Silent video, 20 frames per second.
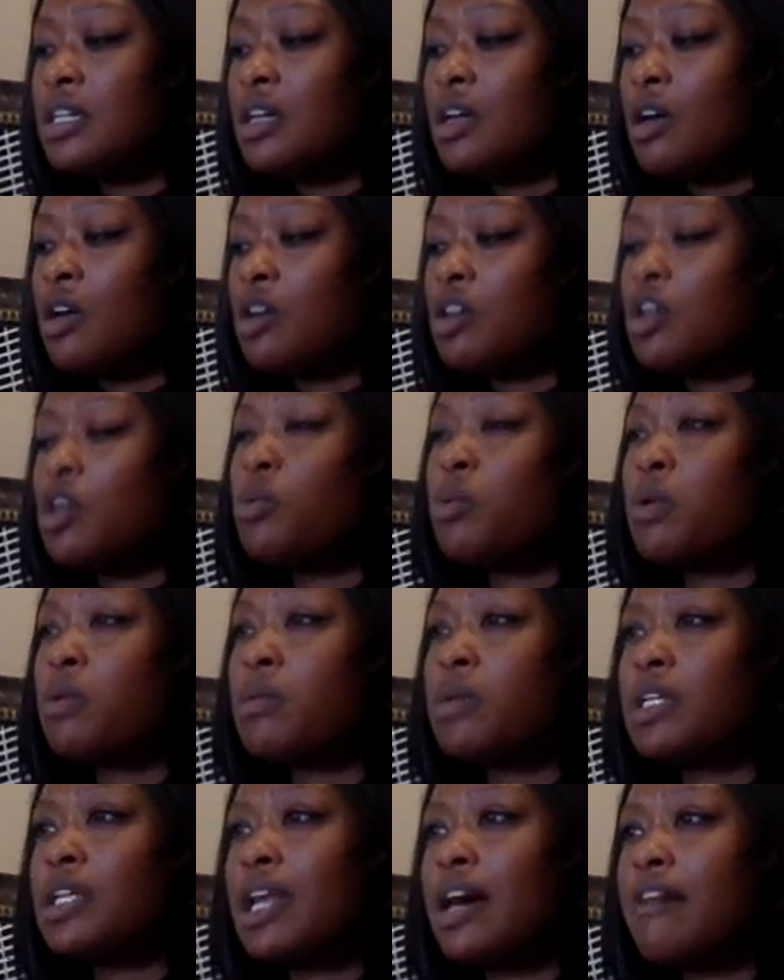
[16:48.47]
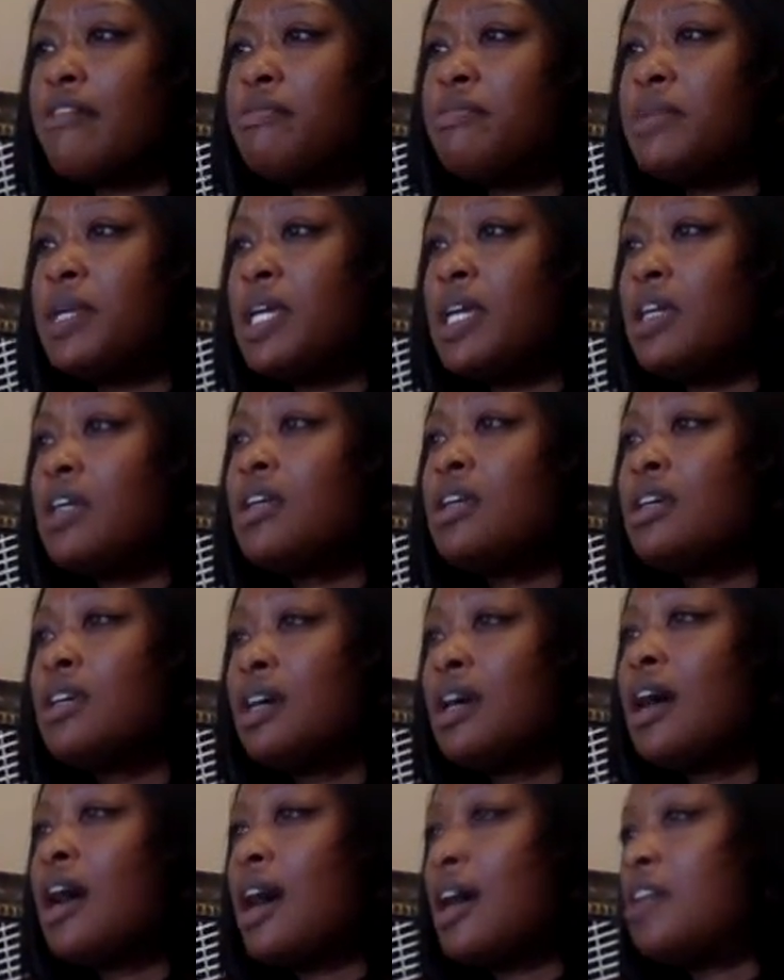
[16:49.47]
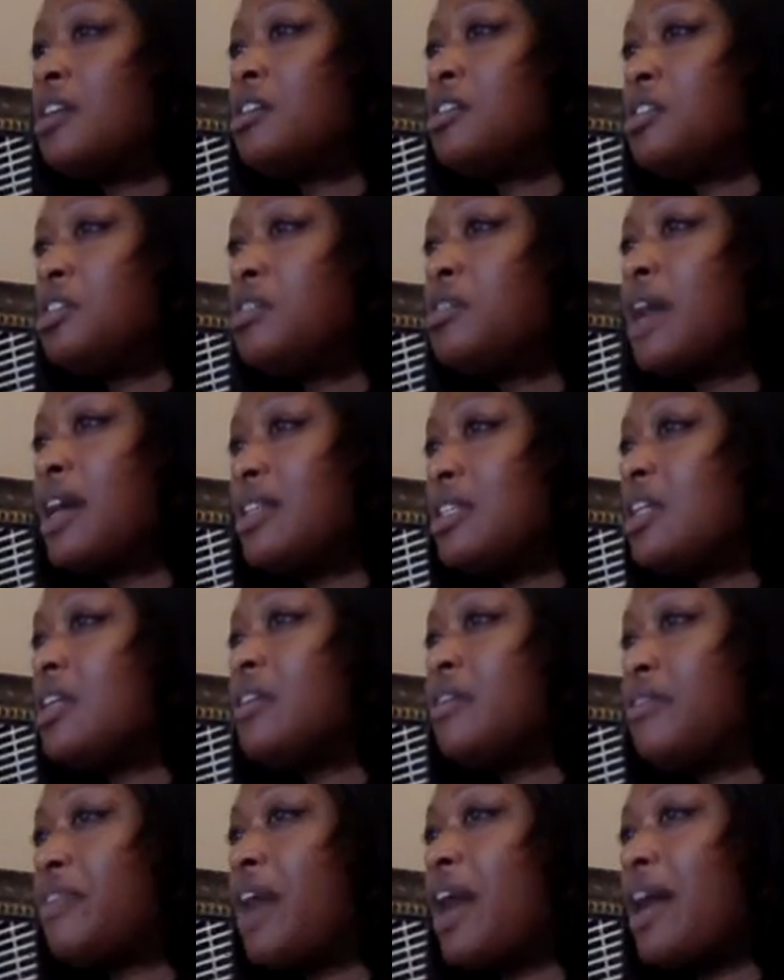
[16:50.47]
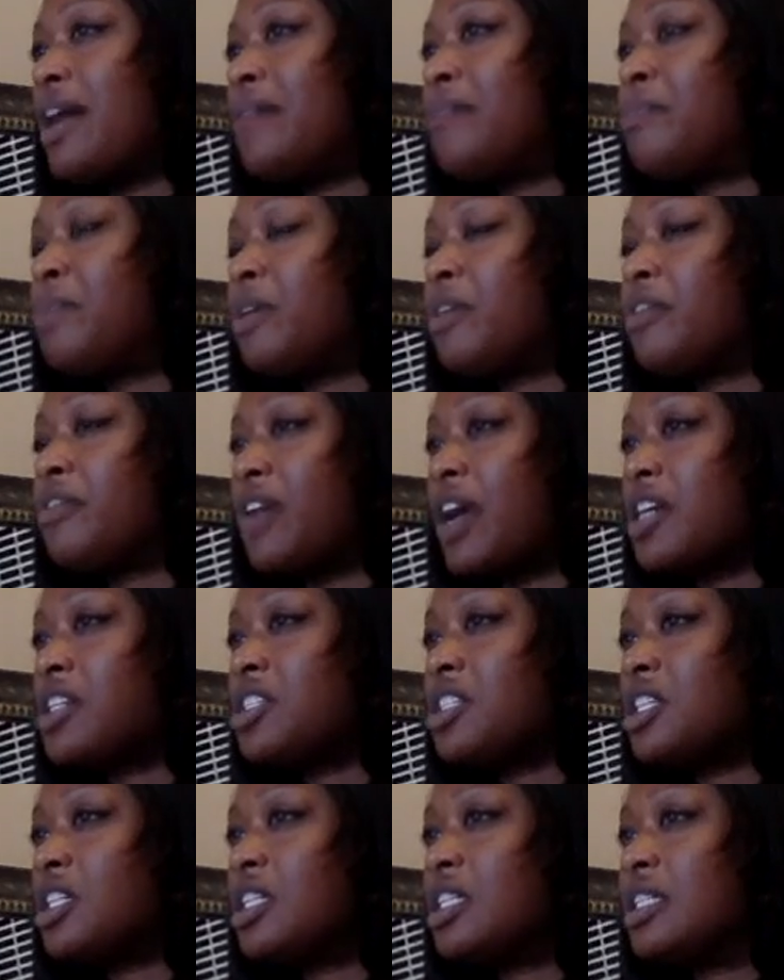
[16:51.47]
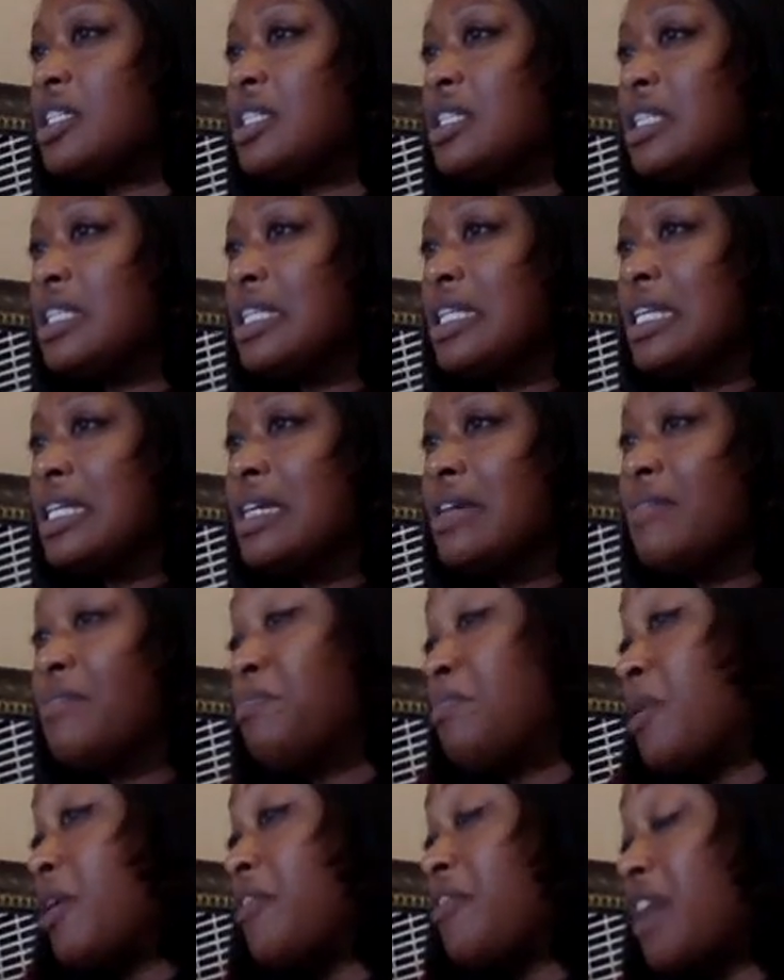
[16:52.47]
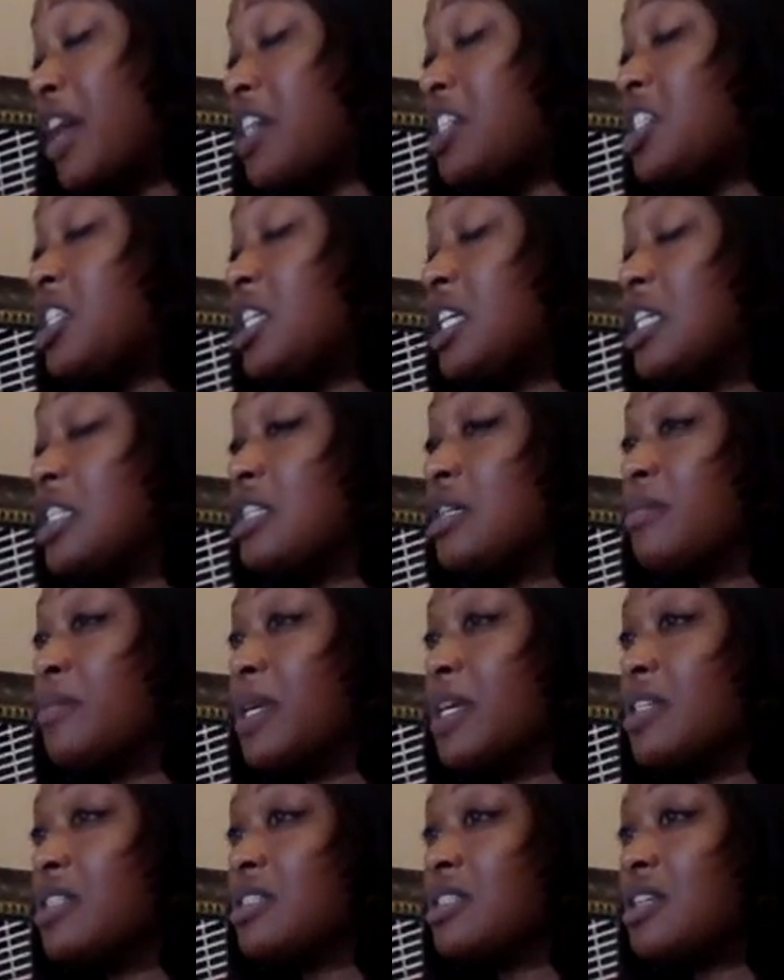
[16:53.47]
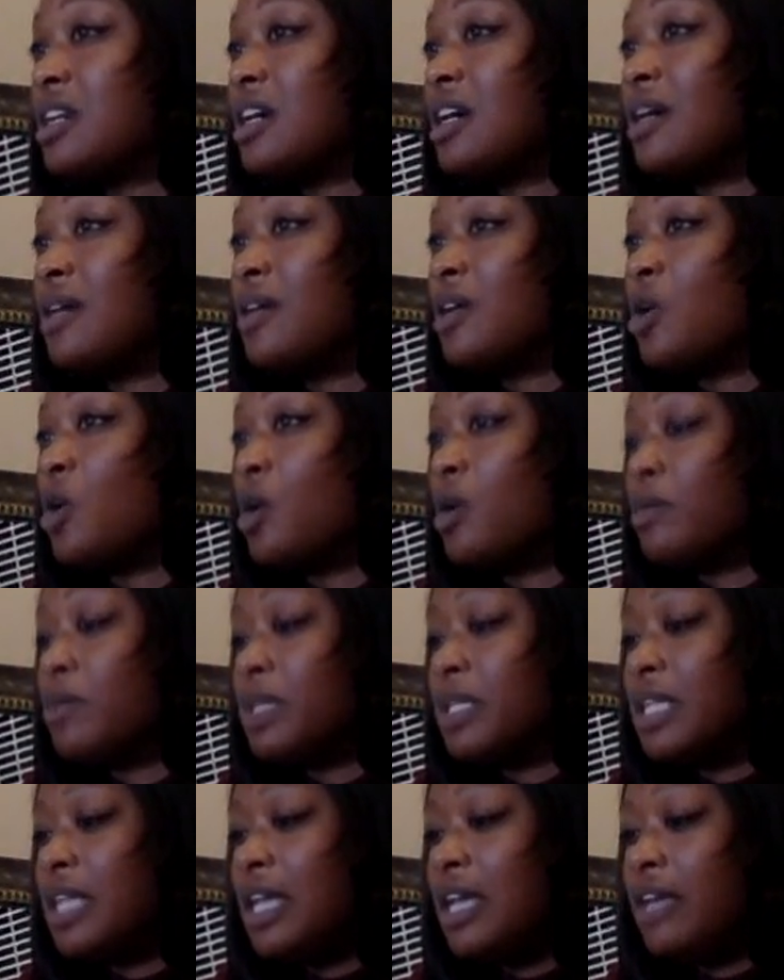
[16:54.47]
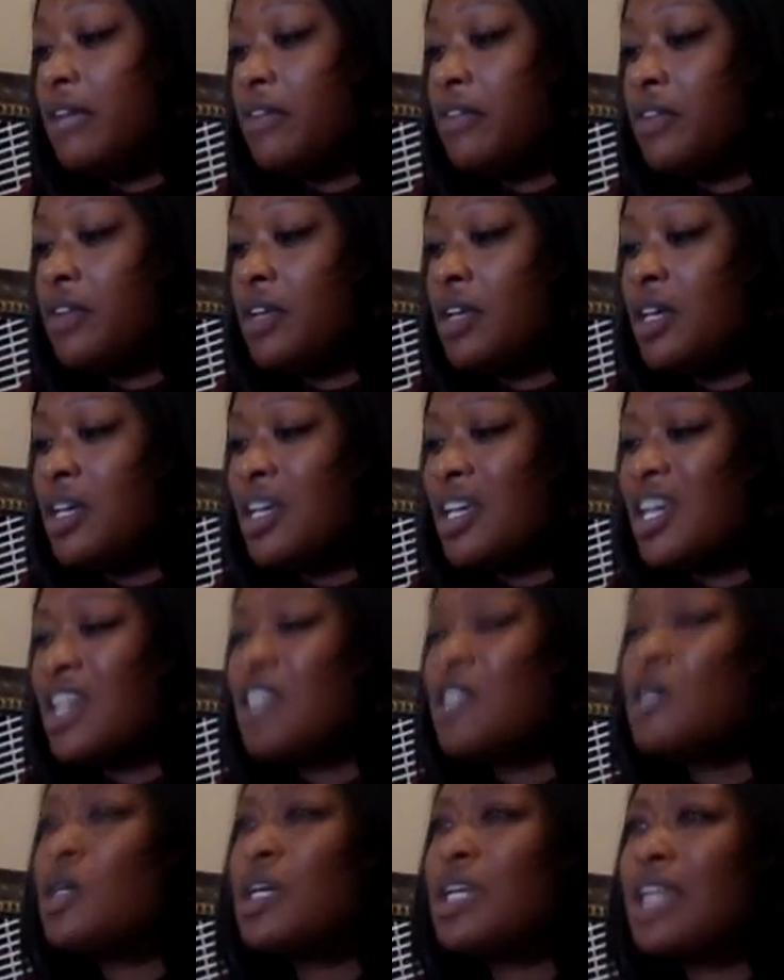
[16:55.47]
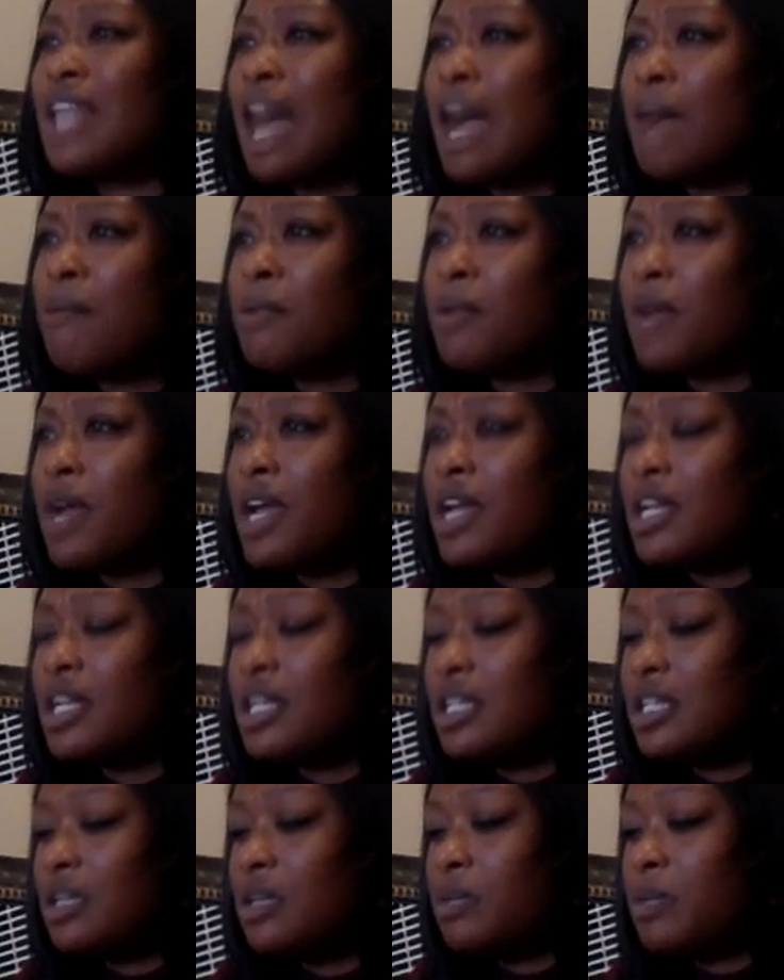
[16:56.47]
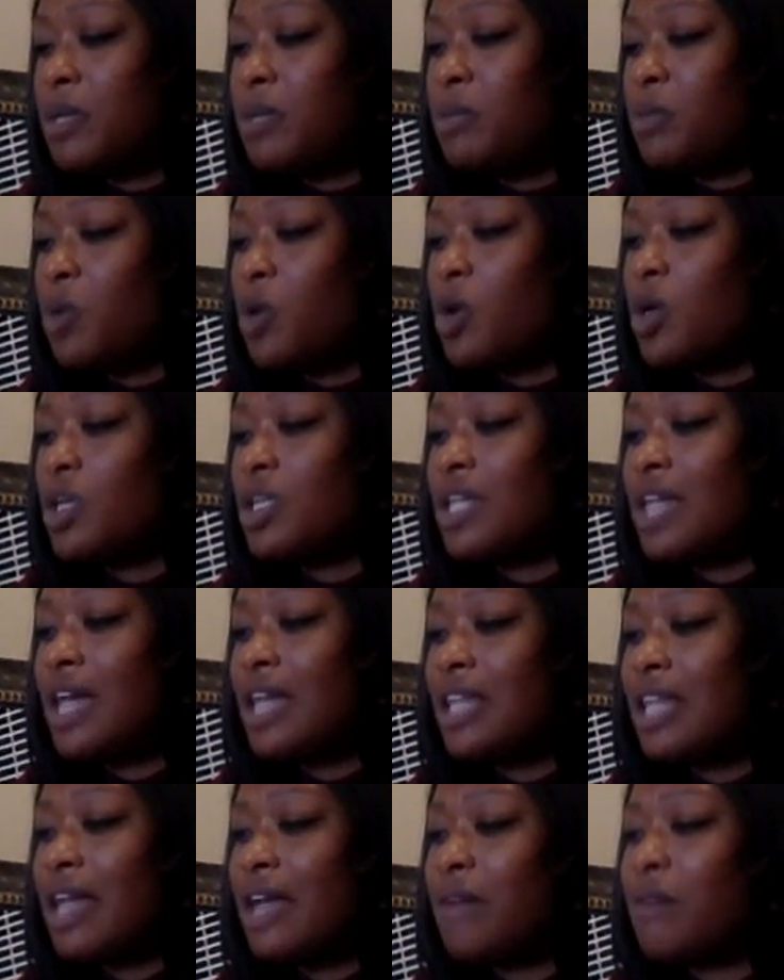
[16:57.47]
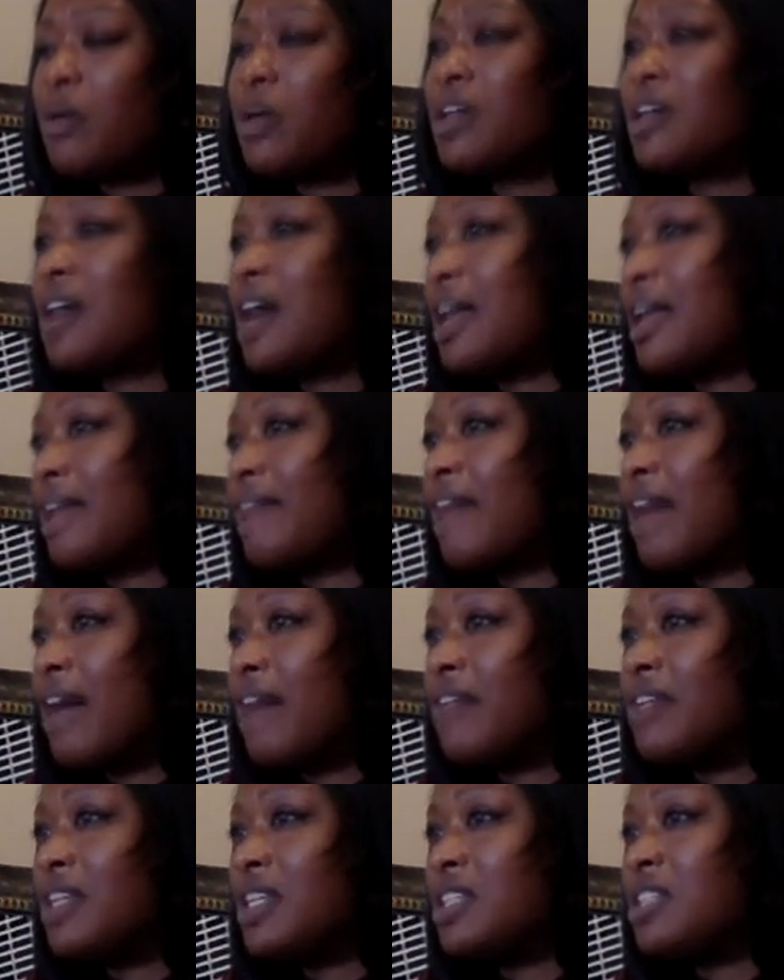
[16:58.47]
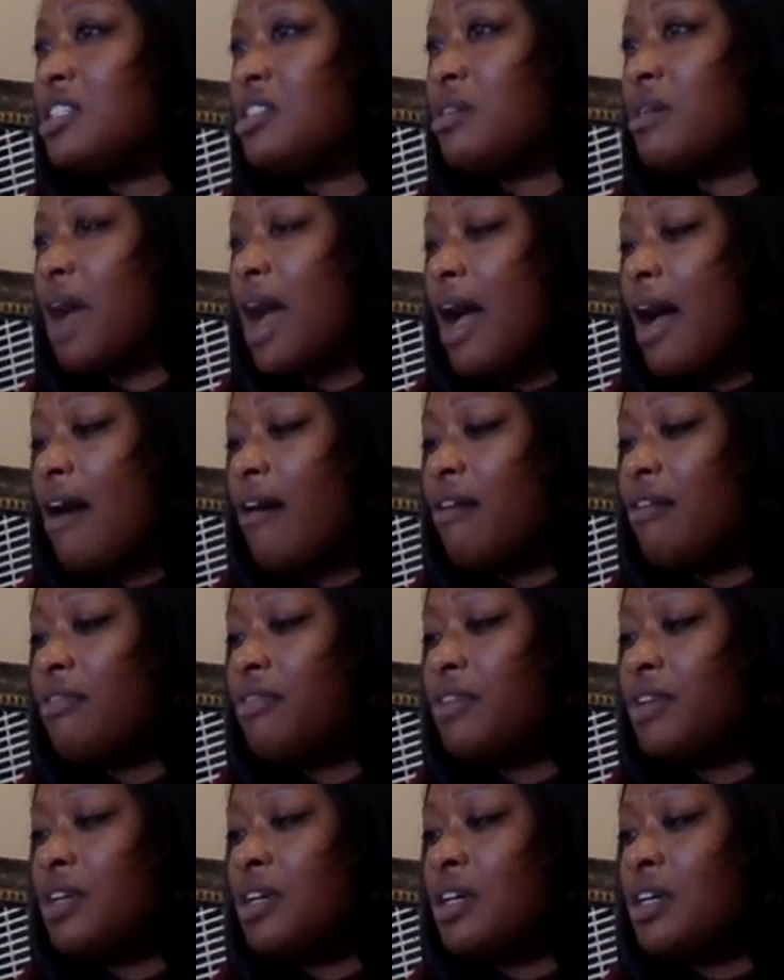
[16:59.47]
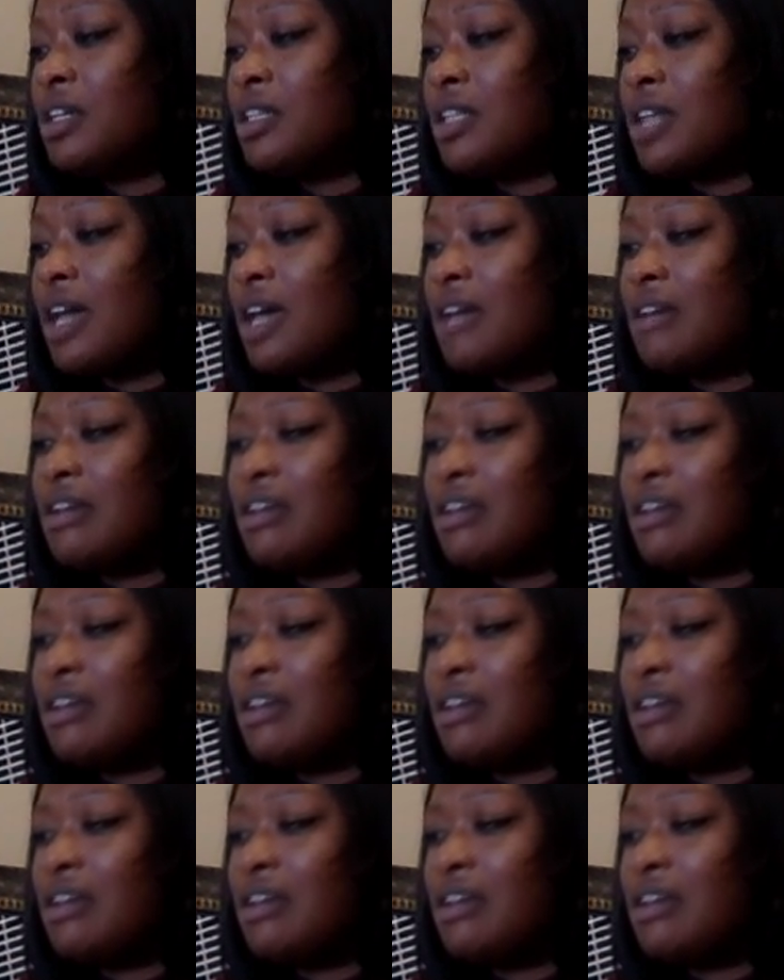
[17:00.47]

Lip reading: or no one will love me. I know you identified perfectionism as a core belief. Can you elaborate a little bit more on that? Like what kind of evidence you have that